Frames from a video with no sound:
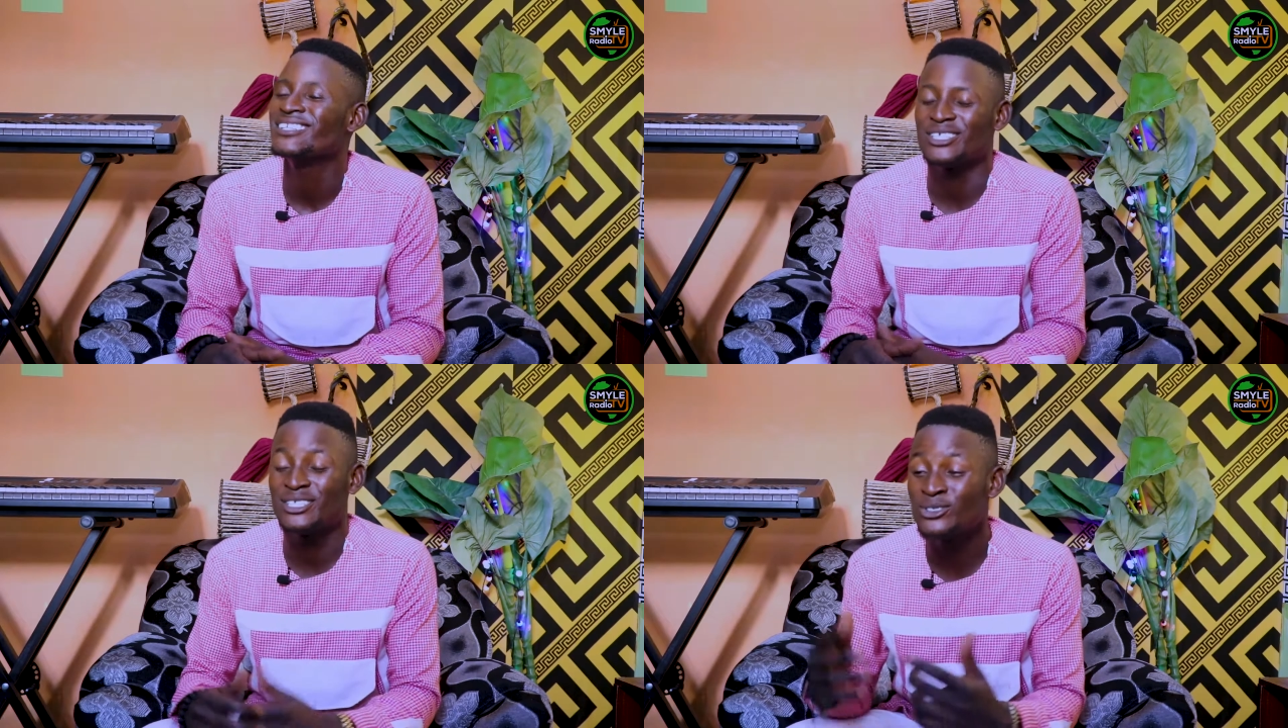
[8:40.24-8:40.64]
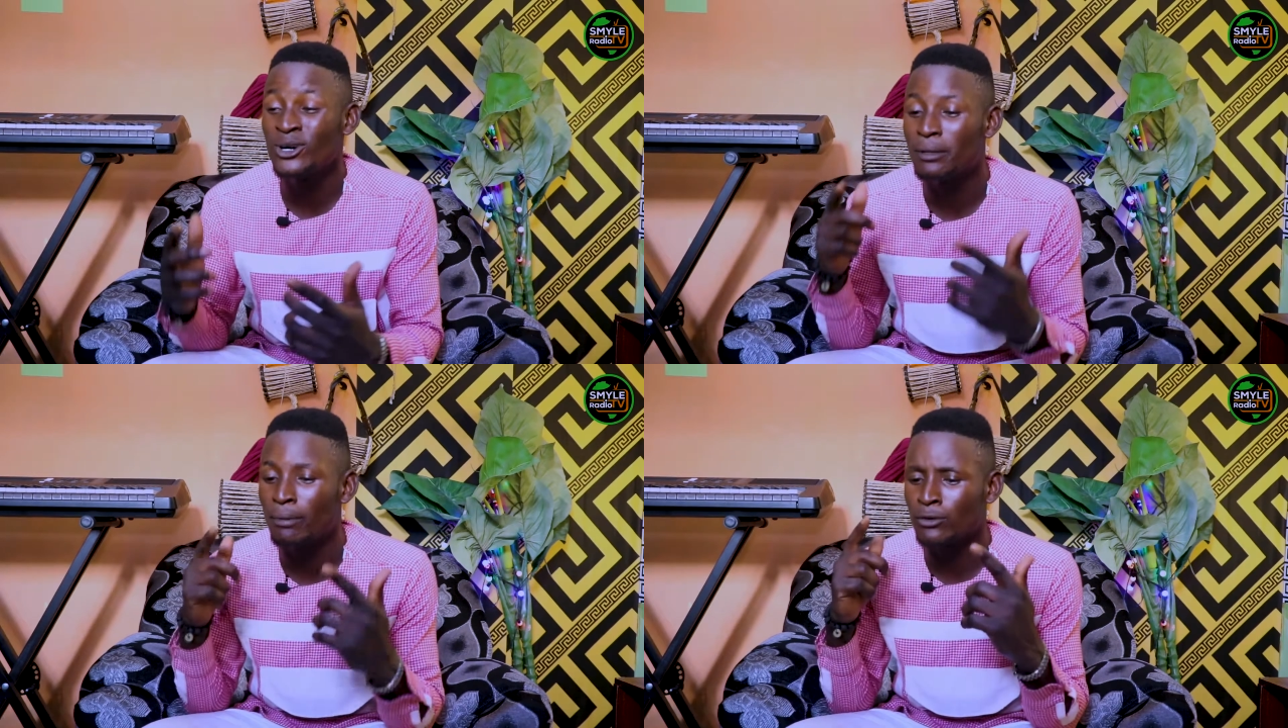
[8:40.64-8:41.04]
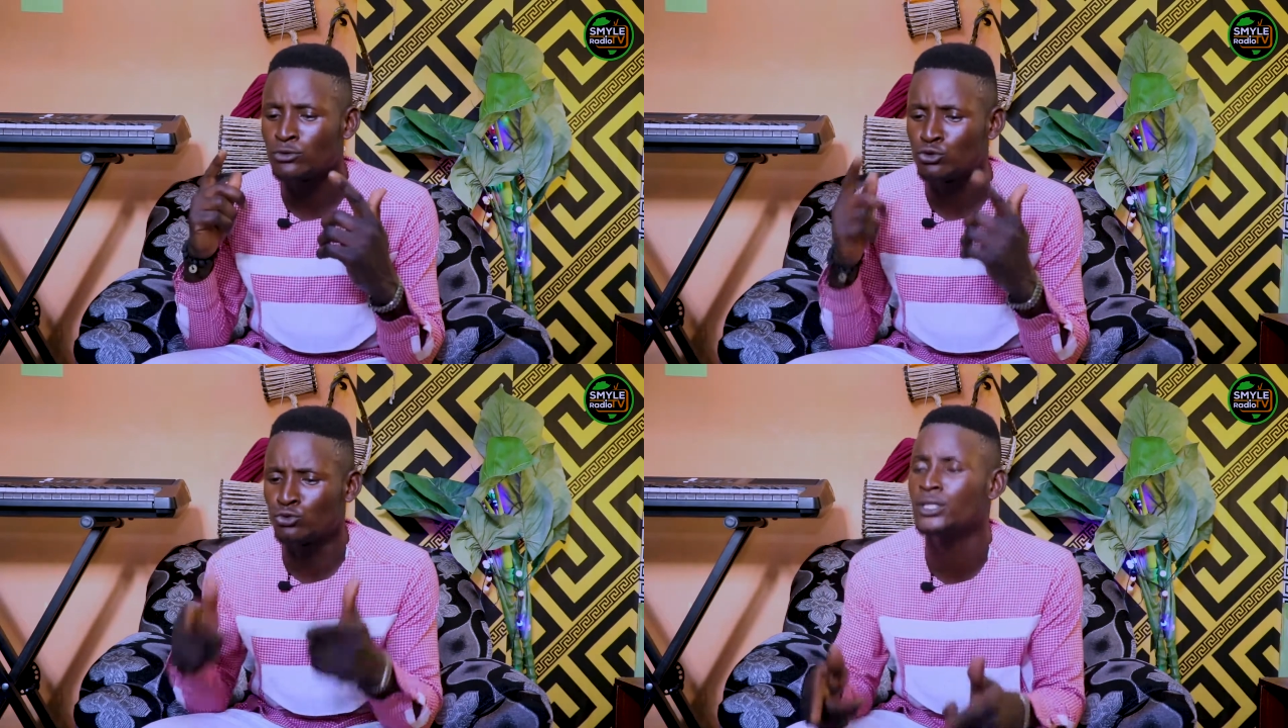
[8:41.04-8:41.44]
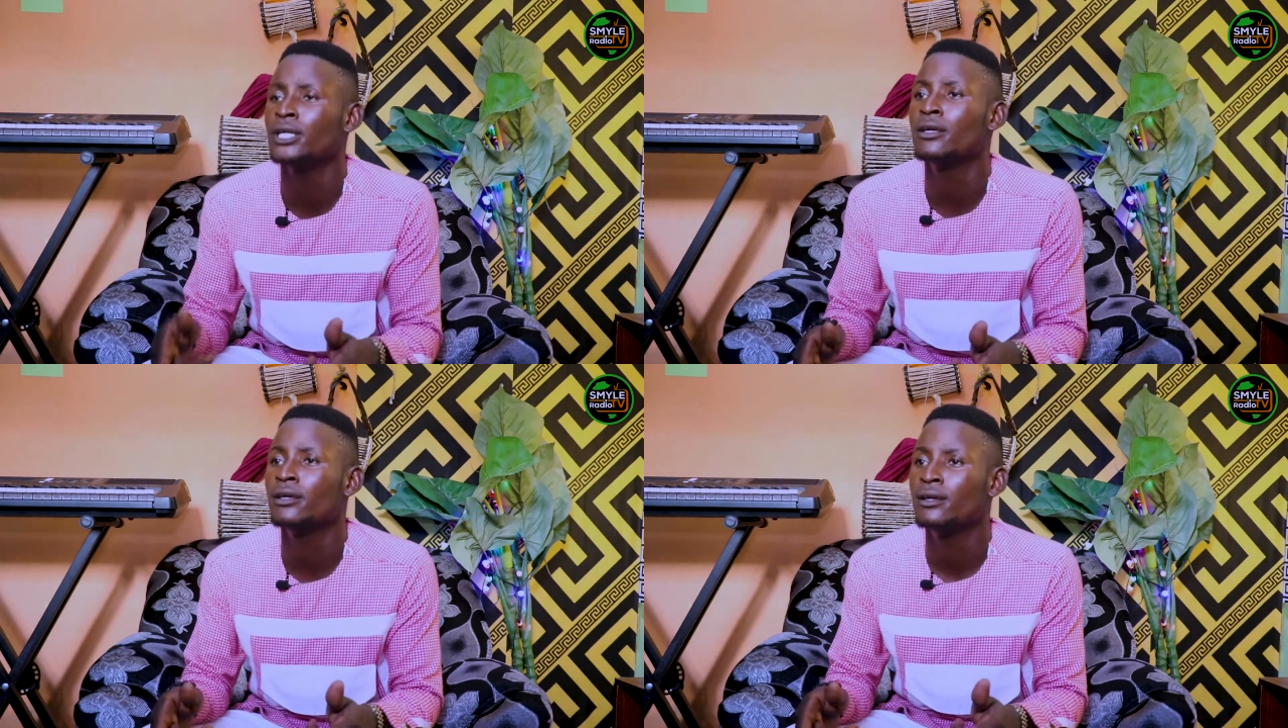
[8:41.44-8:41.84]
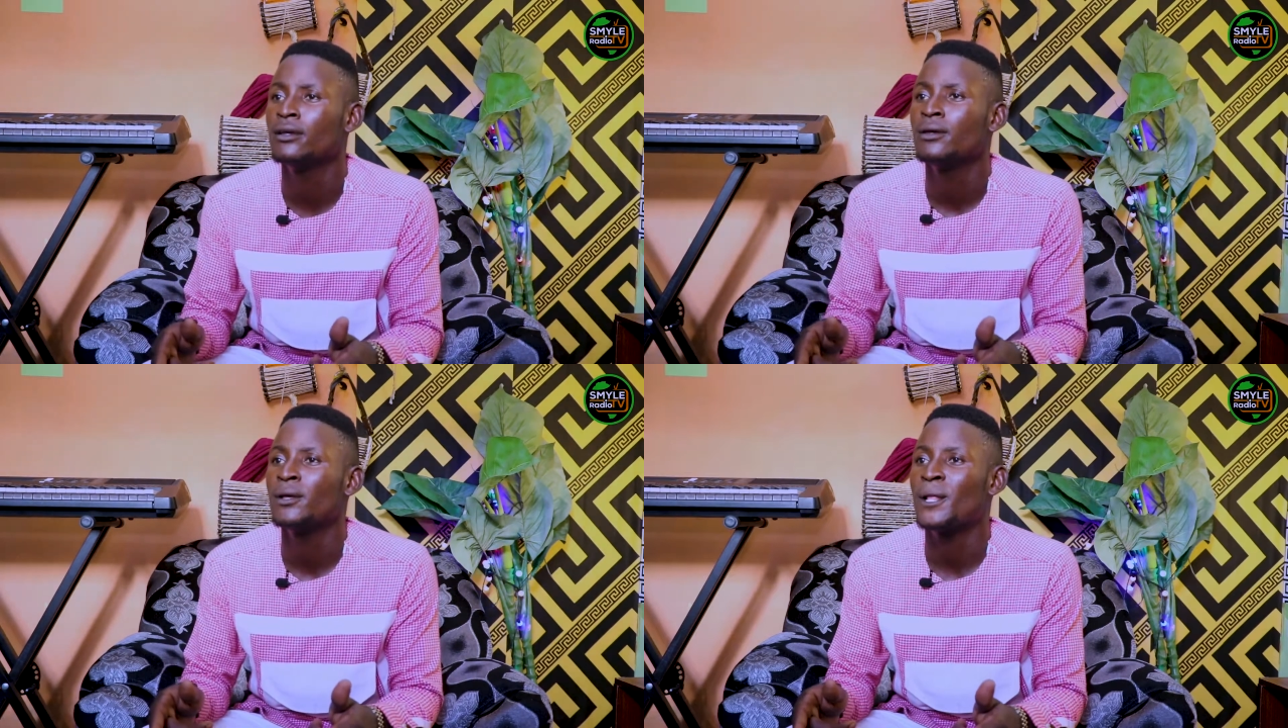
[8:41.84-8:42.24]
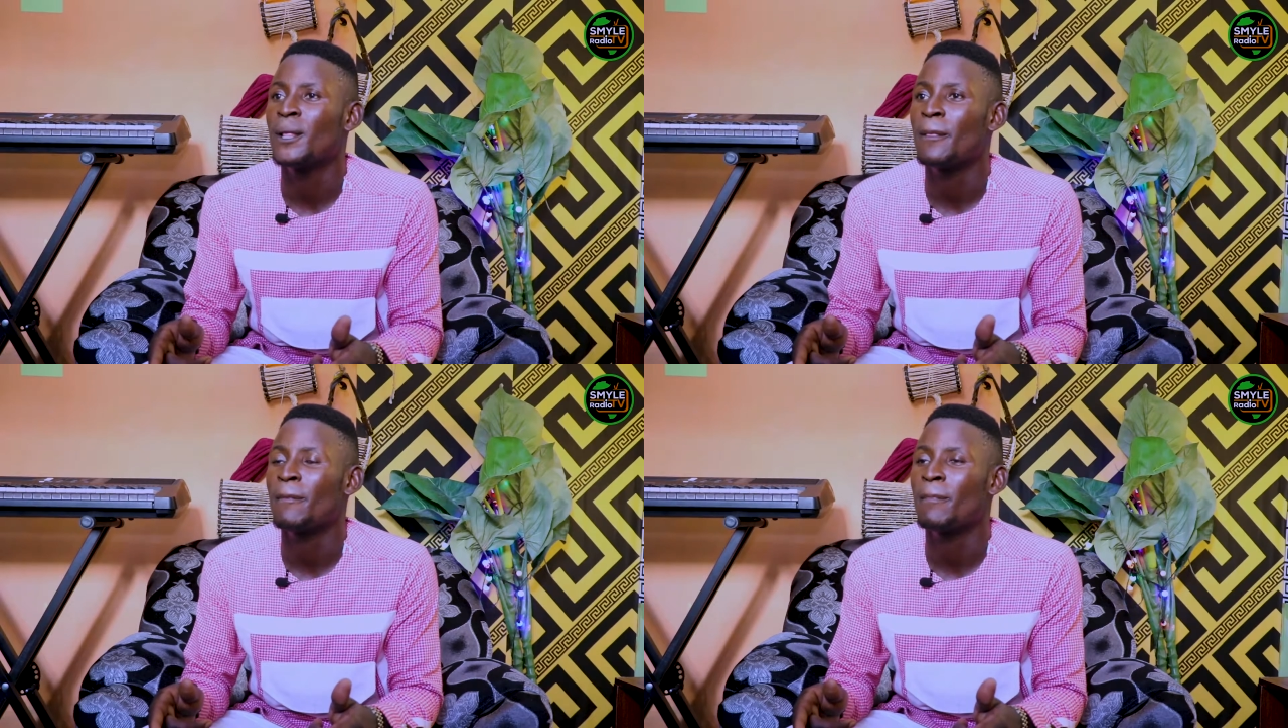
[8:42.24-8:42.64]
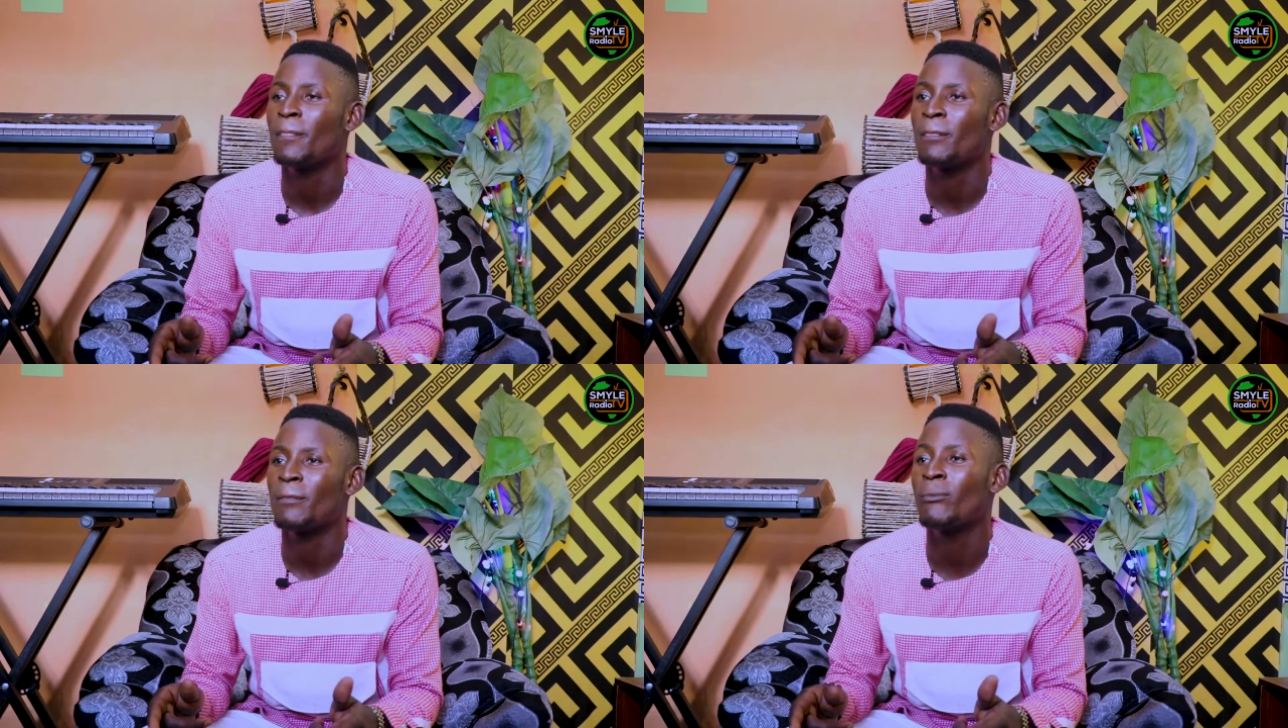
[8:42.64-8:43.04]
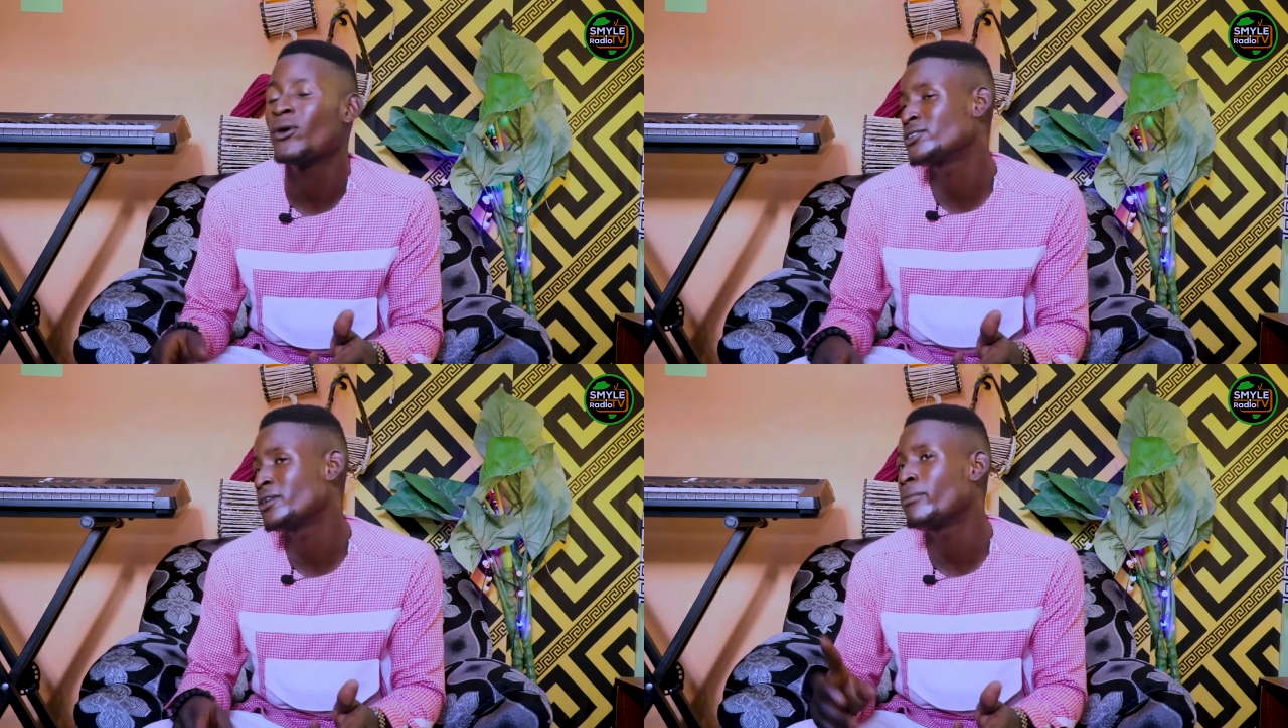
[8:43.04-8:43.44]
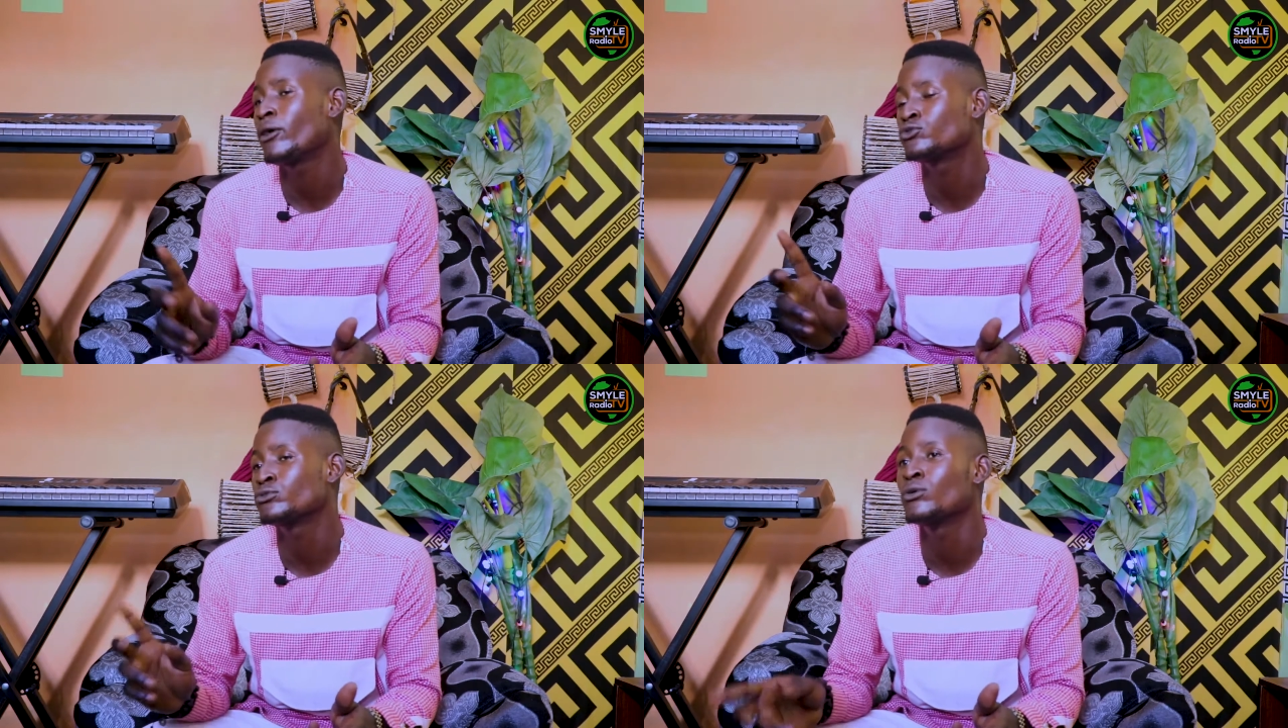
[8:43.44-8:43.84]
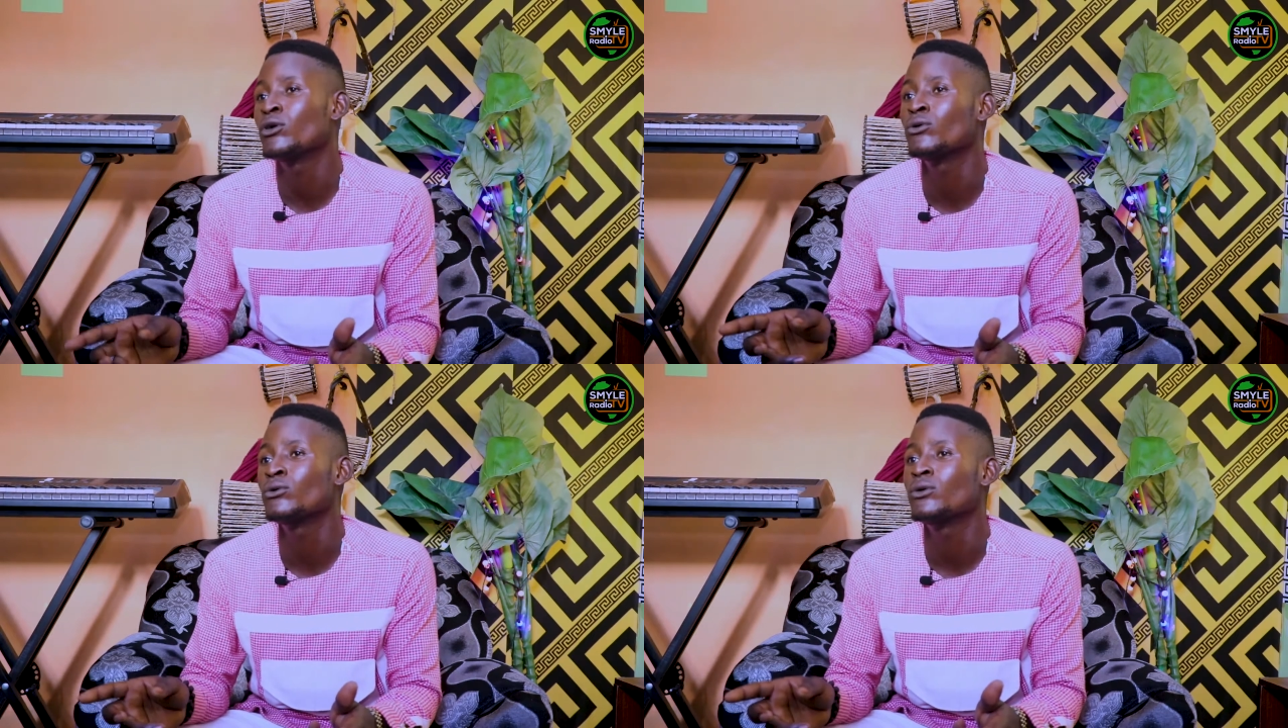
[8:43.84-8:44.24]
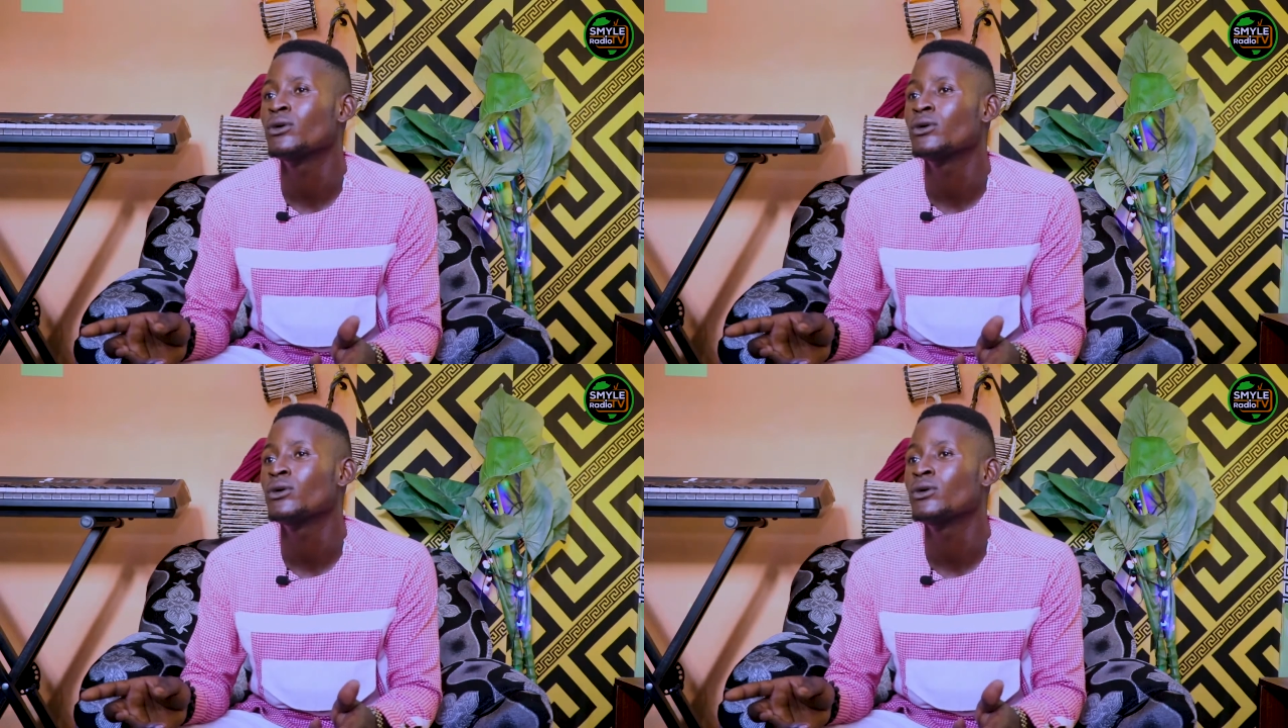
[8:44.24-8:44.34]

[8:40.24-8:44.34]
It is not all about today, but it's all about tomorrow.